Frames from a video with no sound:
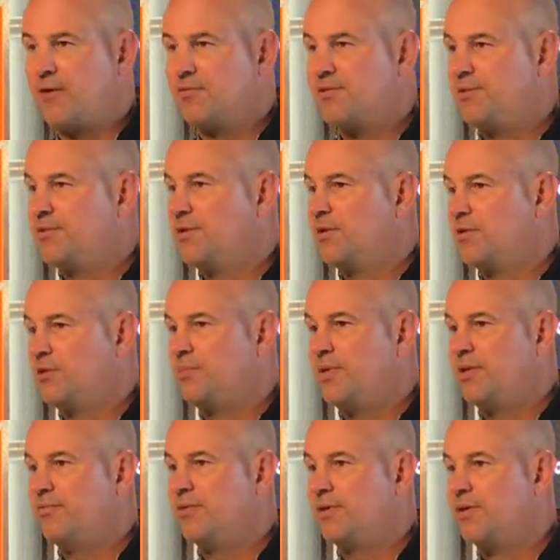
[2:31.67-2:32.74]
I was doing a little
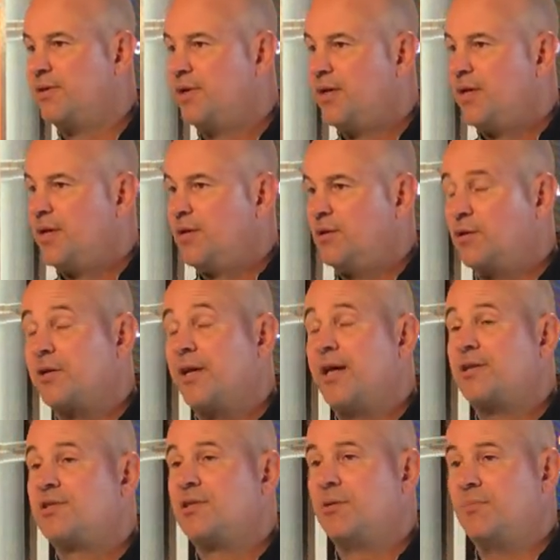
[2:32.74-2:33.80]
bit of looking
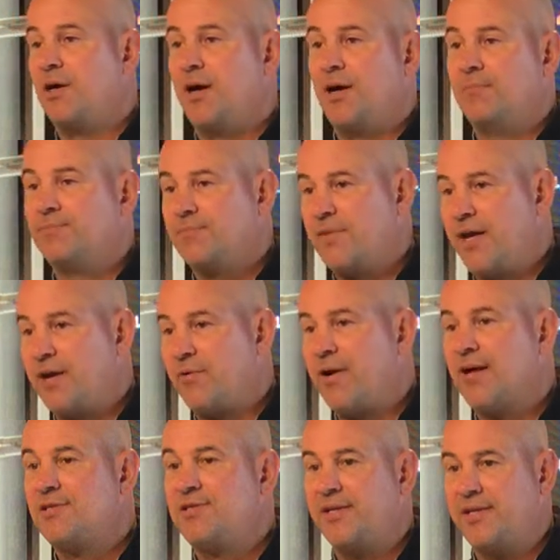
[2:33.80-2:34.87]
at some
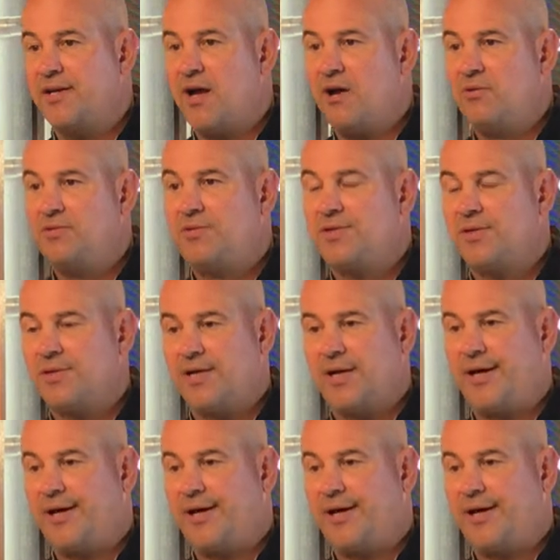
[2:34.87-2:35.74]
interesting notes